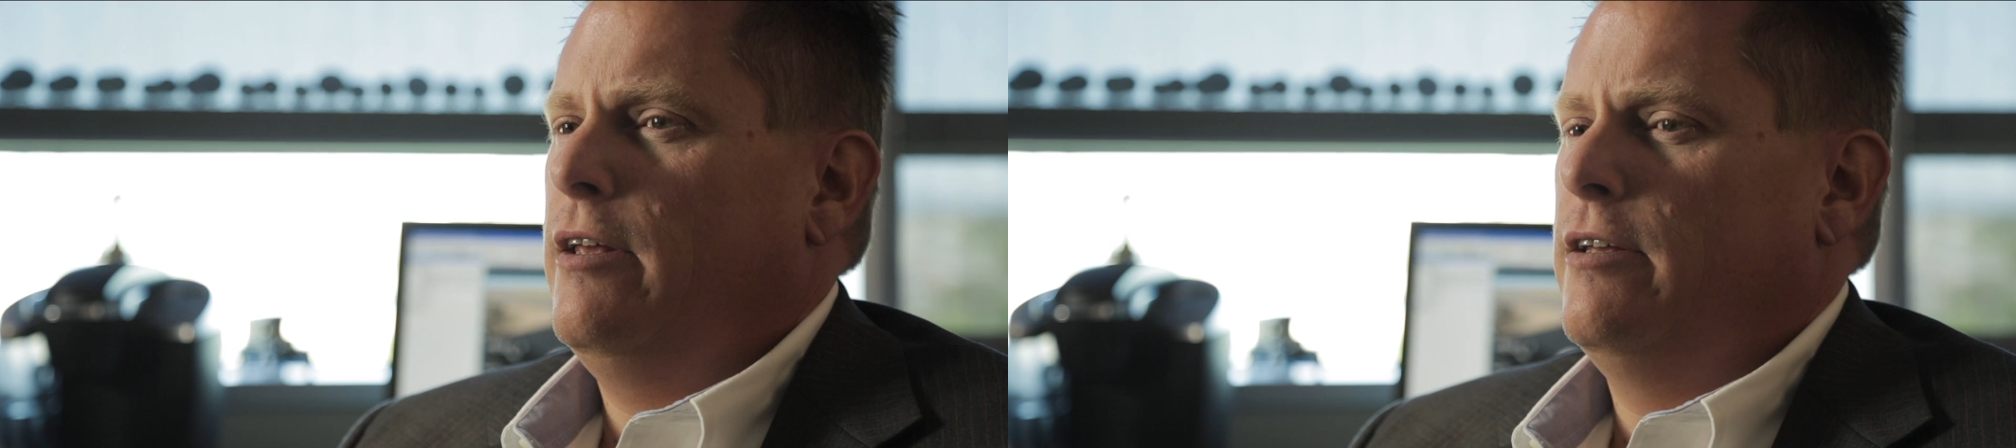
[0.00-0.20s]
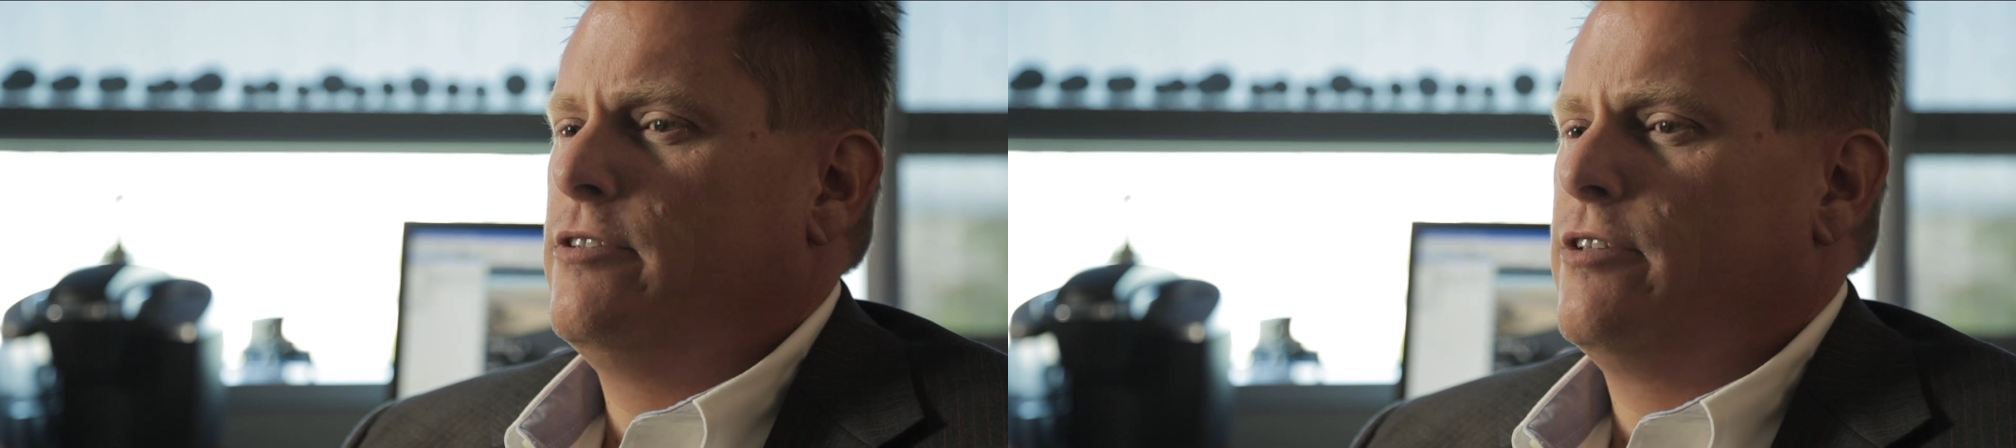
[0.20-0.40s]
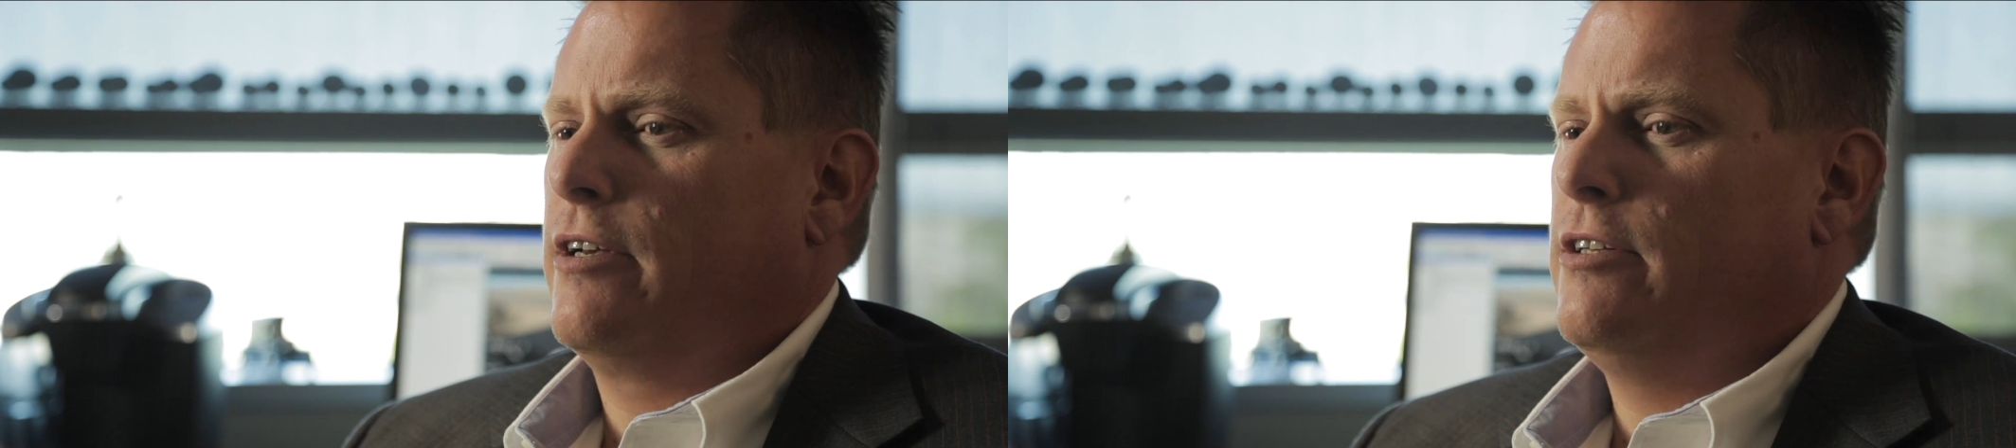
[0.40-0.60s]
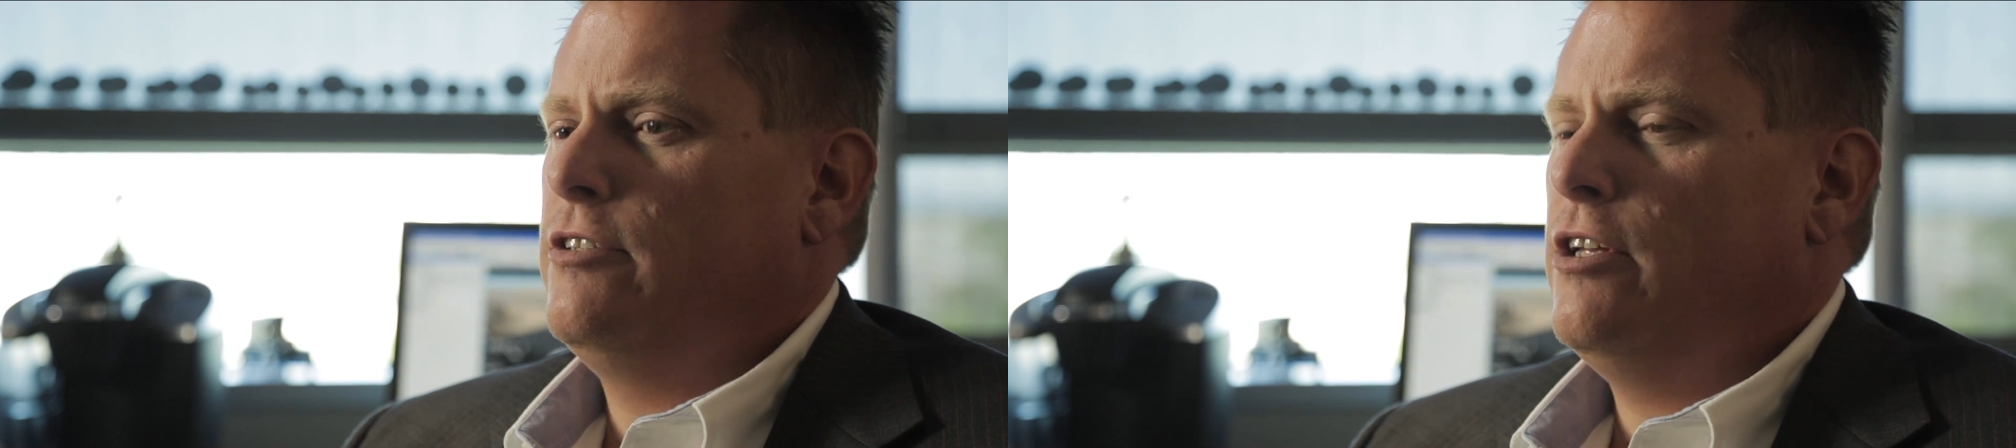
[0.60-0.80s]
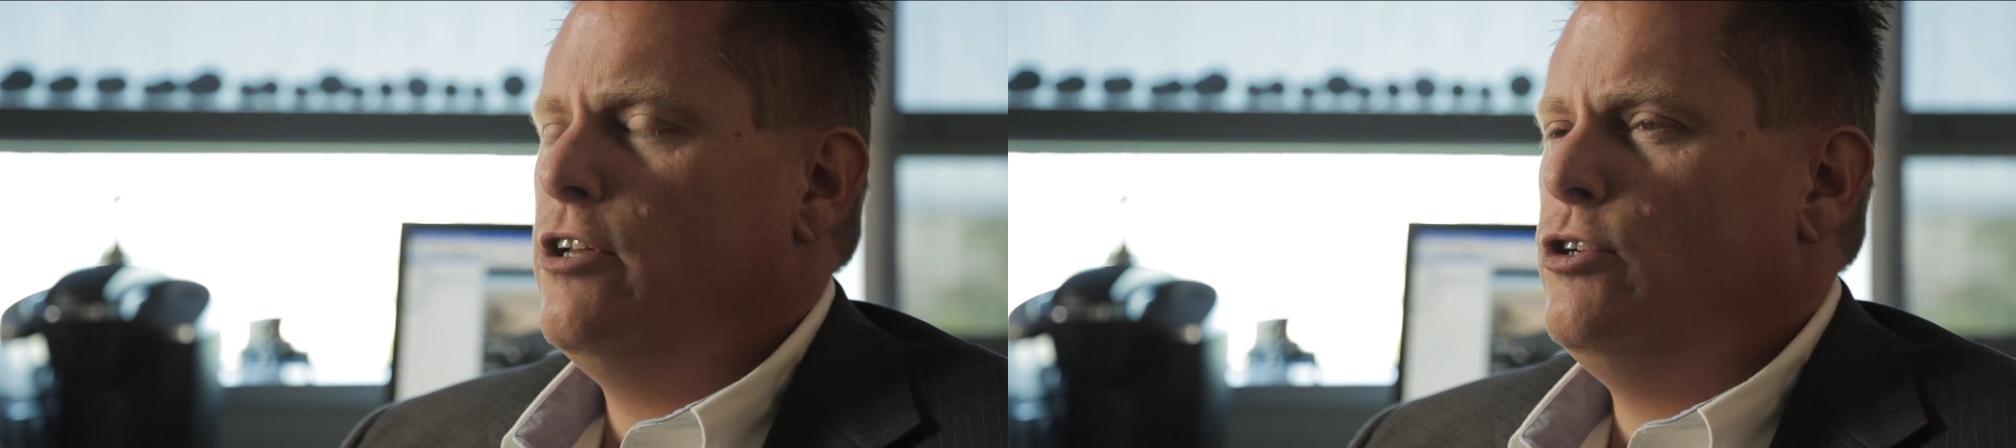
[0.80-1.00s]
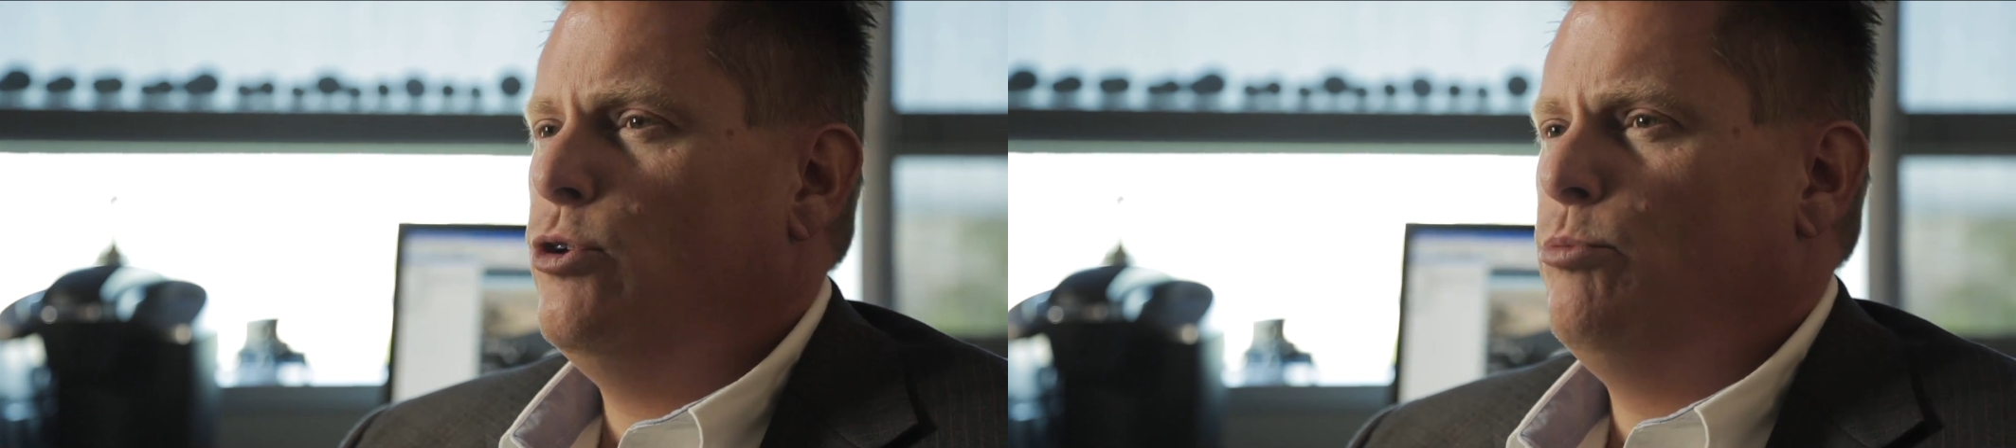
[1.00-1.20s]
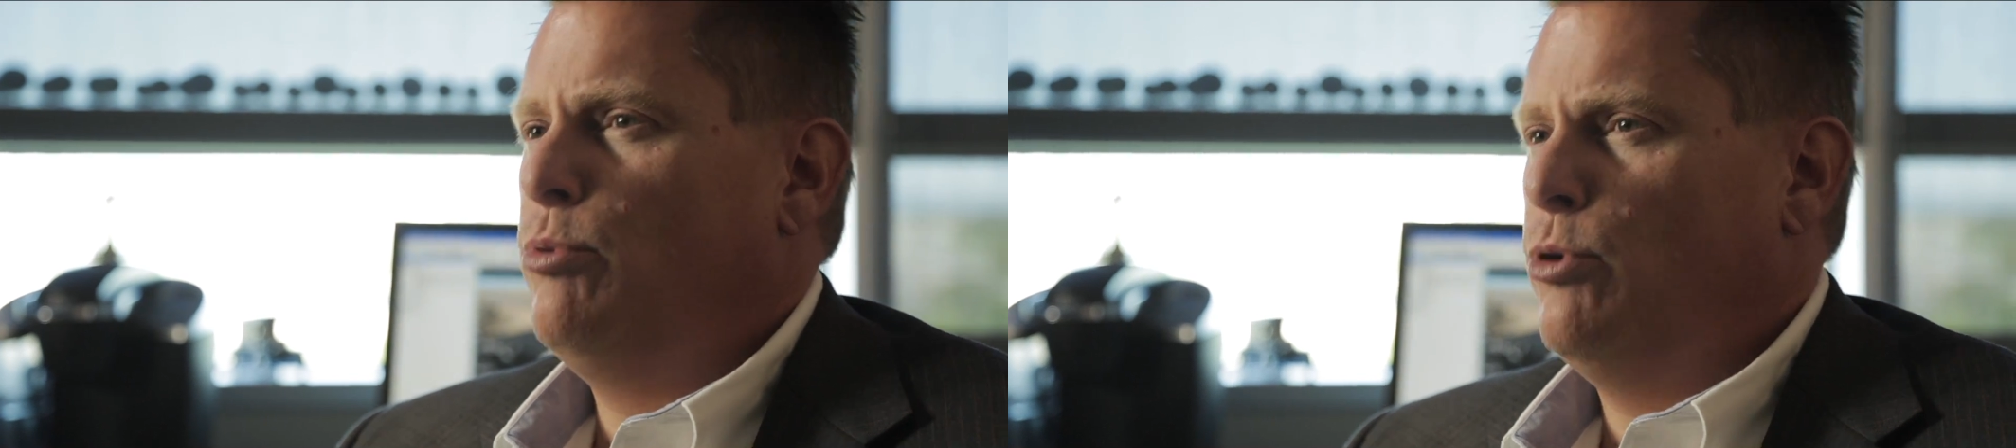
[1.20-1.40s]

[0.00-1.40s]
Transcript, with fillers: is the continued